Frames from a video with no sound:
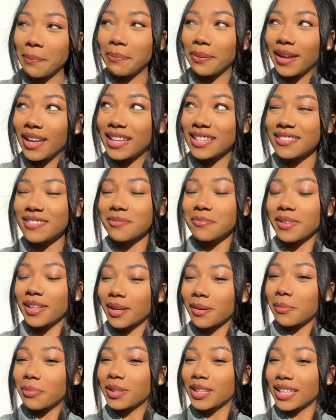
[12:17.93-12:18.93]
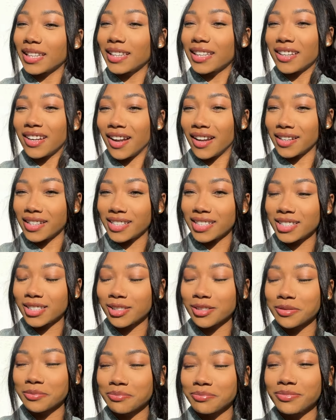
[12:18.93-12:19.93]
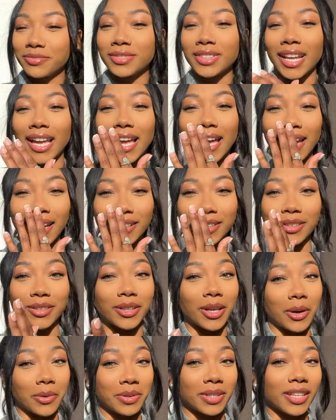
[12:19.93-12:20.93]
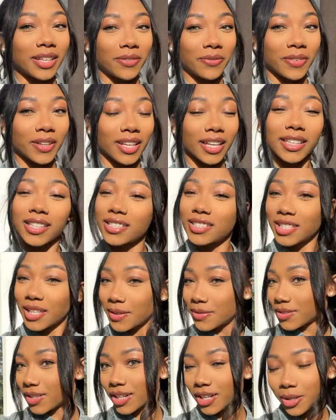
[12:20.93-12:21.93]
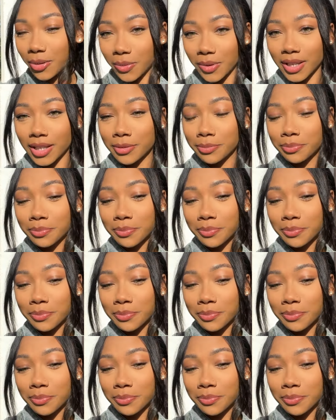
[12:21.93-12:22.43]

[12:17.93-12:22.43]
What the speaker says: But to be completely honest, I low-key feel like the Chiefs are gonna win.